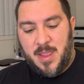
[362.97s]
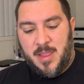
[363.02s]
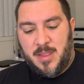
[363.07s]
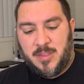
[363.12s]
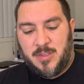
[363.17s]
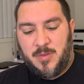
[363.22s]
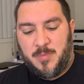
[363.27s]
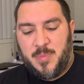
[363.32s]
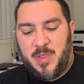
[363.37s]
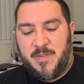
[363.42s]

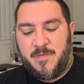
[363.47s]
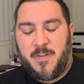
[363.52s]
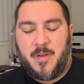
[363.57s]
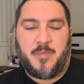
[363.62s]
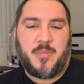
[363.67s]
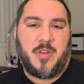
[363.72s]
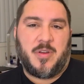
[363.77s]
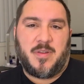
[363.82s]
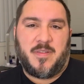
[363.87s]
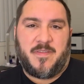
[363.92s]
to beef
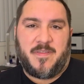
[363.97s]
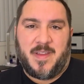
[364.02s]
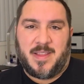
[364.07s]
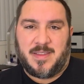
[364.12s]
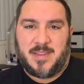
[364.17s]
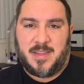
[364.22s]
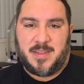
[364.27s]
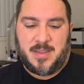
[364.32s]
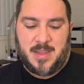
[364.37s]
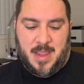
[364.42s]
up your
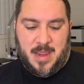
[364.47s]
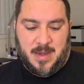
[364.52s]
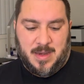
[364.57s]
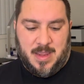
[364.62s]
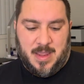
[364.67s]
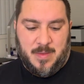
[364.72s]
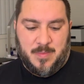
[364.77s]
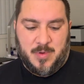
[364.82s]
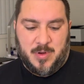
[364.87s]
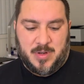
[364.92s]
defenses and
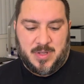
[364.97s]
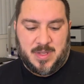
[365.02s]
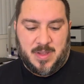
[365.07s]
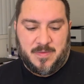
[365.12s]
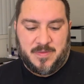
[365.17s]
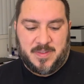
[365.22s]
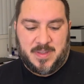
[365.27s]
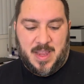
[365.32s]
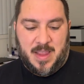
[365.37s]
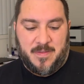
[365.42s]
keep yourself
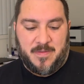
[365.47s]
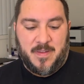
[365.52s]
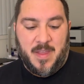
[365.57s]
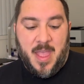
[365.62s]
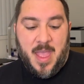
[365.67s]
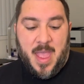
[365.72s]
safe.